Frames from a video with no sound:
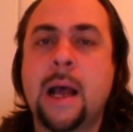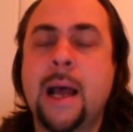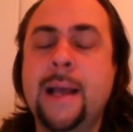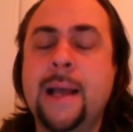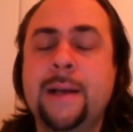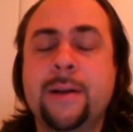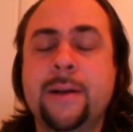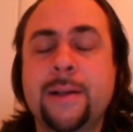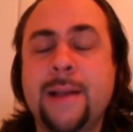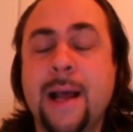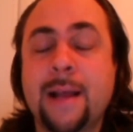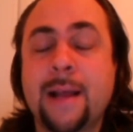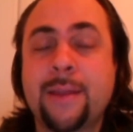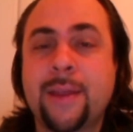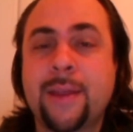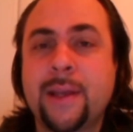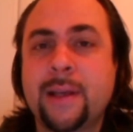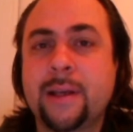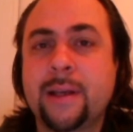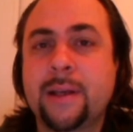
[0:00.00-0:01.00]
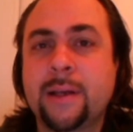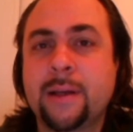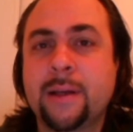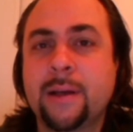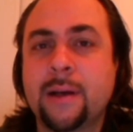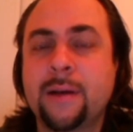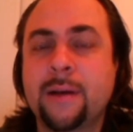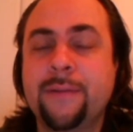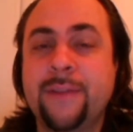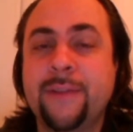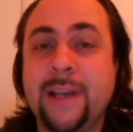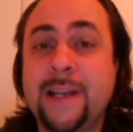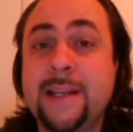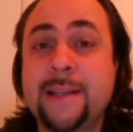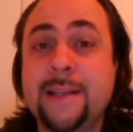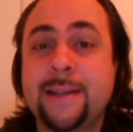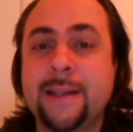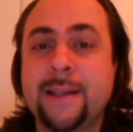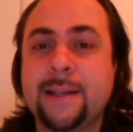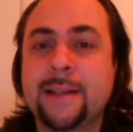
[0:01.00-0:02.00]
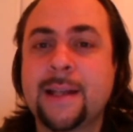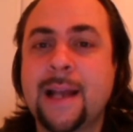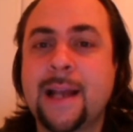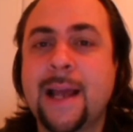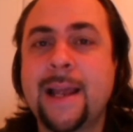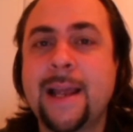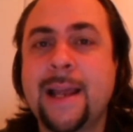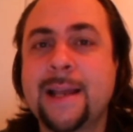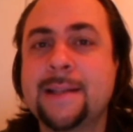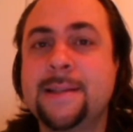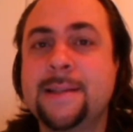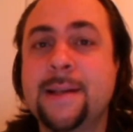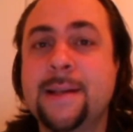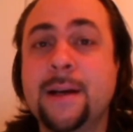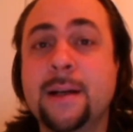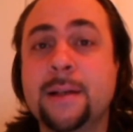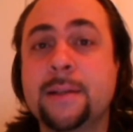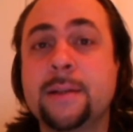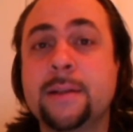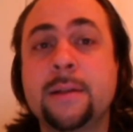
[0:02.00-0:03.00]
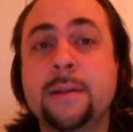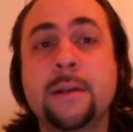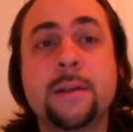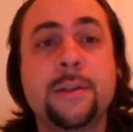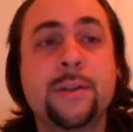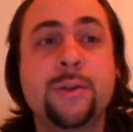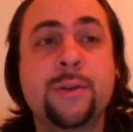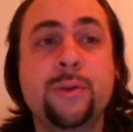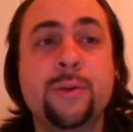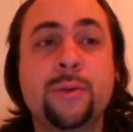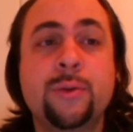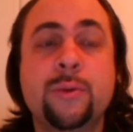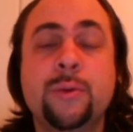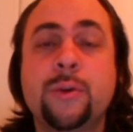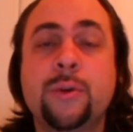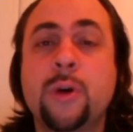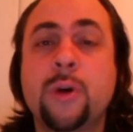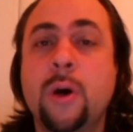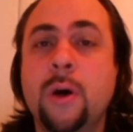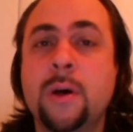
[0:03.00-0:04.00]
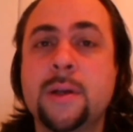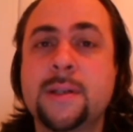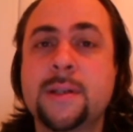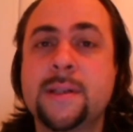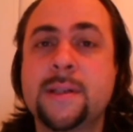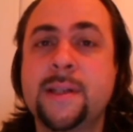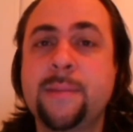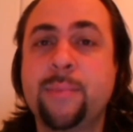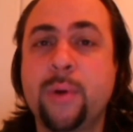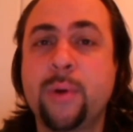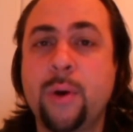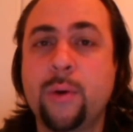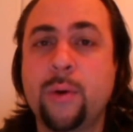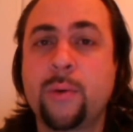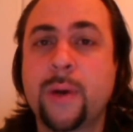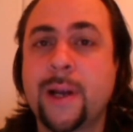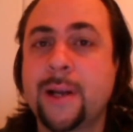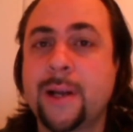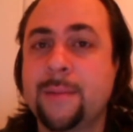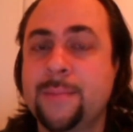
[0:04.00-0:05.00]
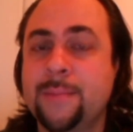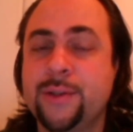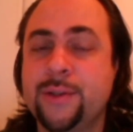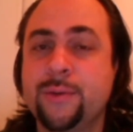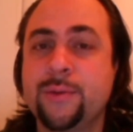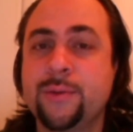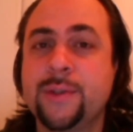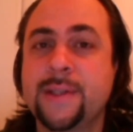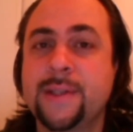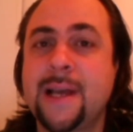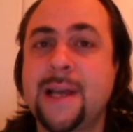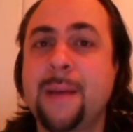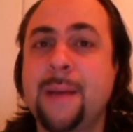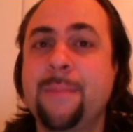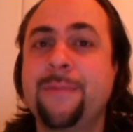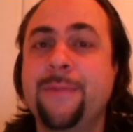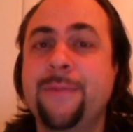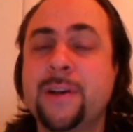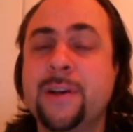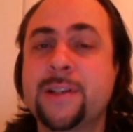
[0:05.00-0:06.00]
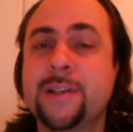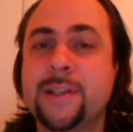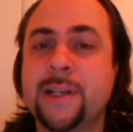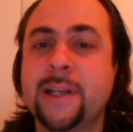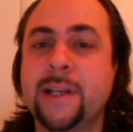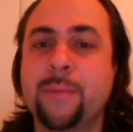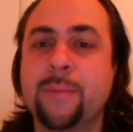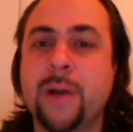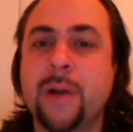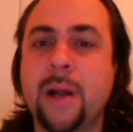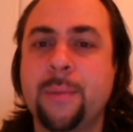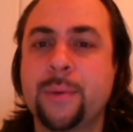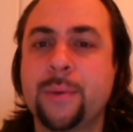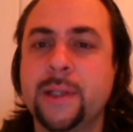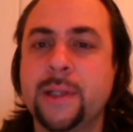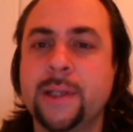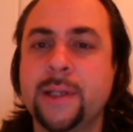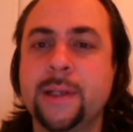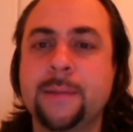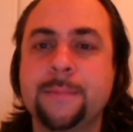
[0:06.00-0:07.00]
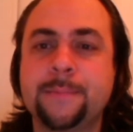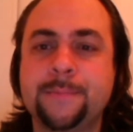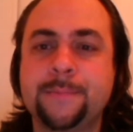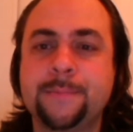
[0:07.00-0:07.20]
I could not think of anything that I had done to cause the program to stop functioning properly.